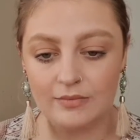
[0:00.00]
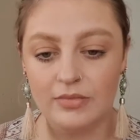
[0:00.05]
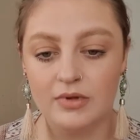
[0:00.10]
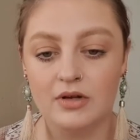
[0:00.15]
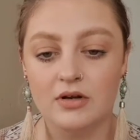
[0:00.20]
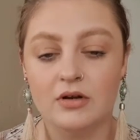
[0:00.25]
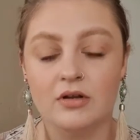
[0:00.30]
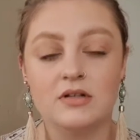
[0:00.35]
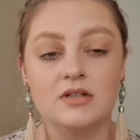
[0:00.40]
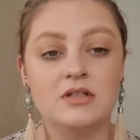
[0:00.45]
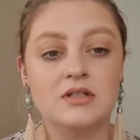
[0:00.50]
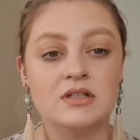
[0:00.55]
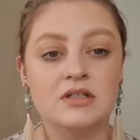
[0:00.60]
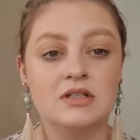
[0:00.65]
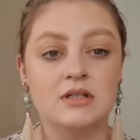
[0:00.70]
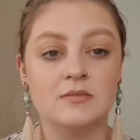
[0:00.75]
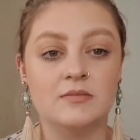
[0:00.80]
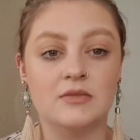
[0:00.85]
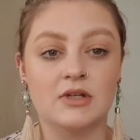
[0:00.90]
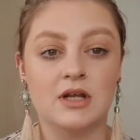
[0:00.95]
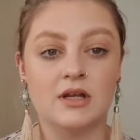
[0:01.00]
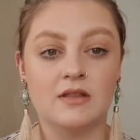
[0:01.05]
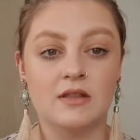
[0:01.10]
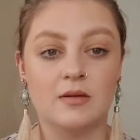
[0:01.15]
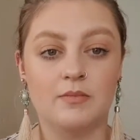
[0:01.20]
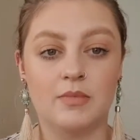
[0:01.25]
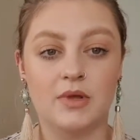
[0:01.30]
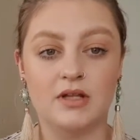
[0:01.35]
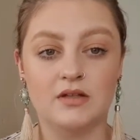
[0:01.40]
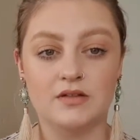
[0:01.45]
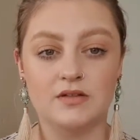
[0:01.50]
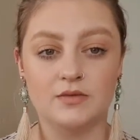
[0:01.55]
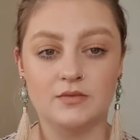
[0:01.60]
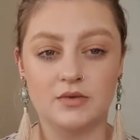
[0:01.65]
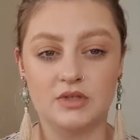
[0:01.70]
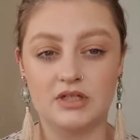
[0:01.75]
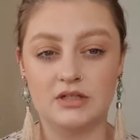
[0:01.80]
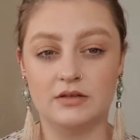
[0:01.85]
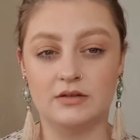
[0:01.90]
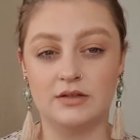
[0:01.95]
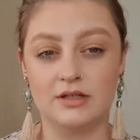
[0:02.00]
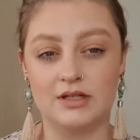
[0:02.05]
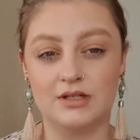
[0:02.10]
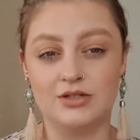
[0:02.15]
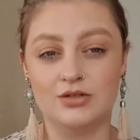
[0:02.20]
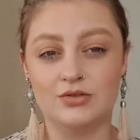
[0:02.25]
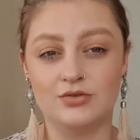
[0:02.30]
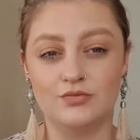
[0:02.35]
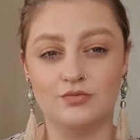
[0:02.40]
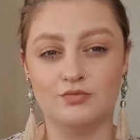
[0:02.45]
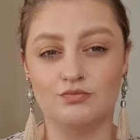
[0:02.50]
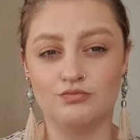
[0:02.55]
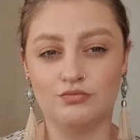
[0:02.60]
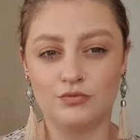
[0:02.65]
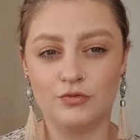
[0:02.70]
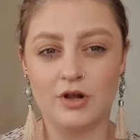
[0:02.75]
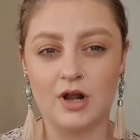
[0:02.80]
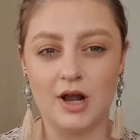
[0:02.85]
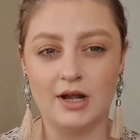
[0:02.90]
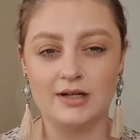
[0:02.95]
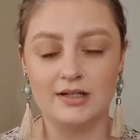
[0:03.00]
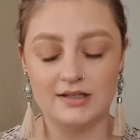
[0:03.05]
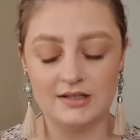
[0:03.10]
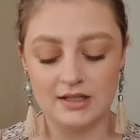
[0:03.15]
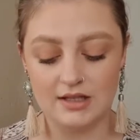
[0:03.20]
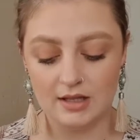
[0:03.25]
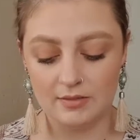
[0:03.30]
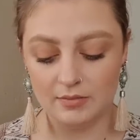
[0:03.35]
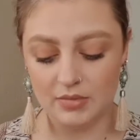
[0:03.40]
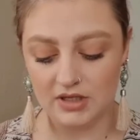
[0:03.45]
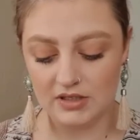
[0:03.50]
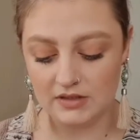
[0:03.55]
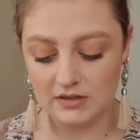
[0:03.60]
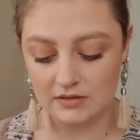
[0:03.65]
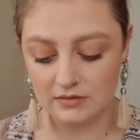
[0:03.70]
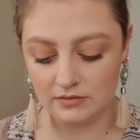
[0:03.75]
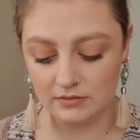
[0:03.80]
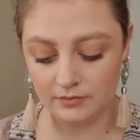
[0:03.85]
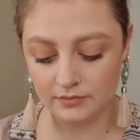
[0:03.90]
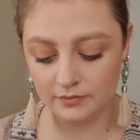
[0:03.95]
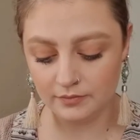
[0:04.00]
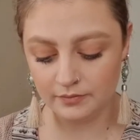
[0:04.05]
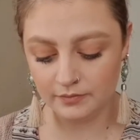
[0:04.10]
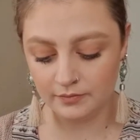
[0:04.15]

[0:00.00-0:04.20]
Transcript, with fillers: but not to dim down that pencil. We still need to kind of see that pencil.